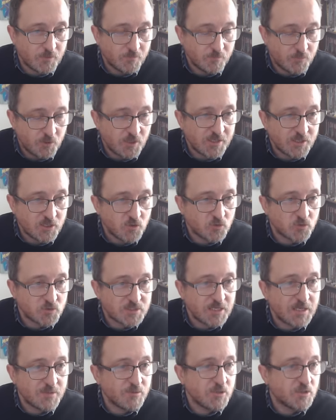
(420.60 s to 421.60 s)
put in your
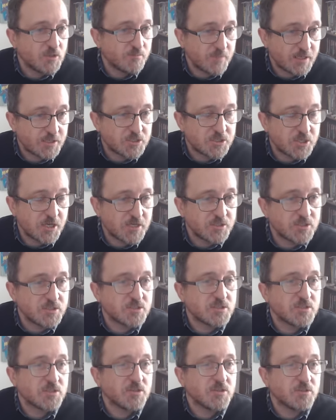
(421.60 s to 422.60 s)
team, you can make
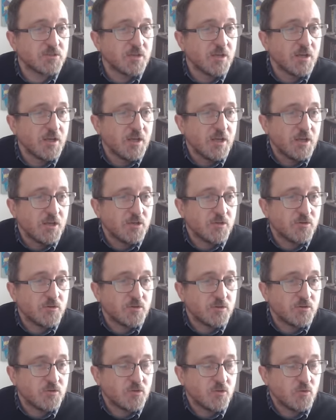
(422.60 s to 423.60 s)
changes, you can
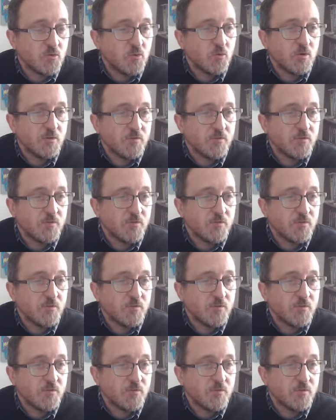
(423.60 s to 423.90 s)
do all